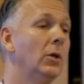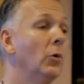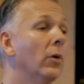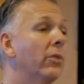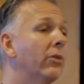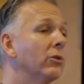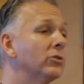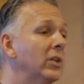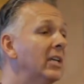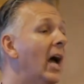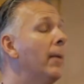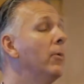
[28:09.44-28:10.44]
you are
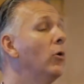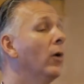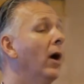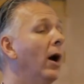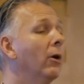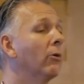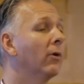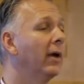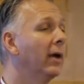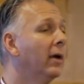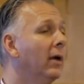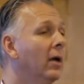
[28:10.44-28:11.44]
thirsty. Come who are
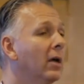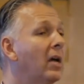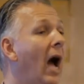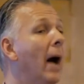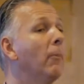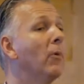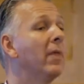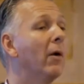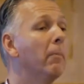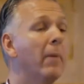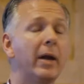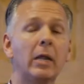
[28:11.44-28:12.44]
hungry. Come
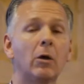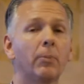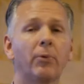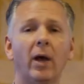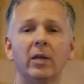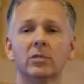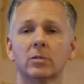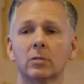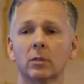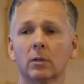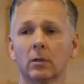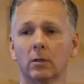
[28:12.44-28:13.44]
without money or price.